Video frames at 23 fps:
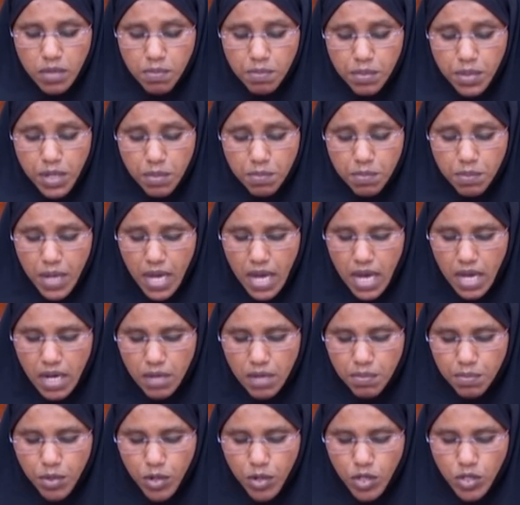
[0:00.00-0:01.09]
prepare
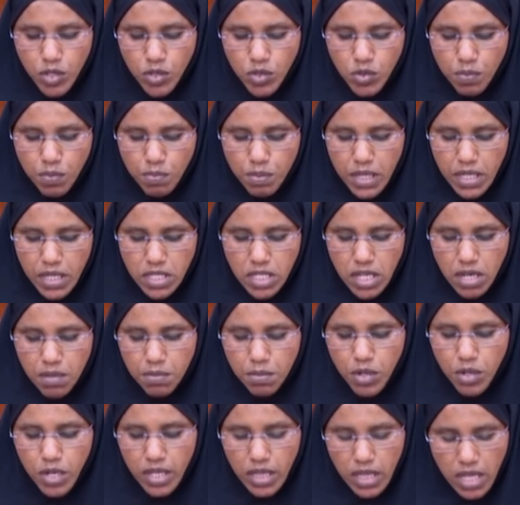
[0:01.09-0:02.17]
reports to be
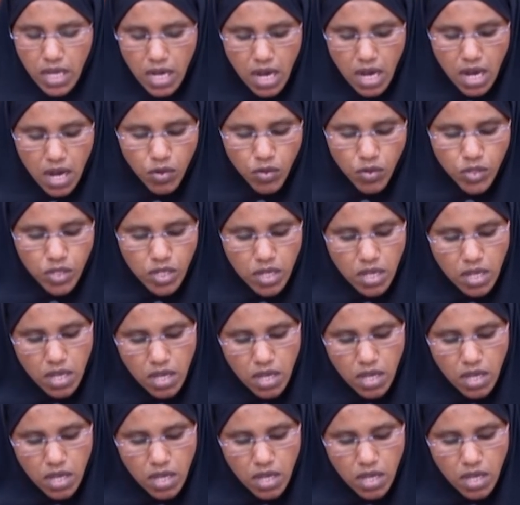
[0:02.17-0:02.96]
tabled in the House.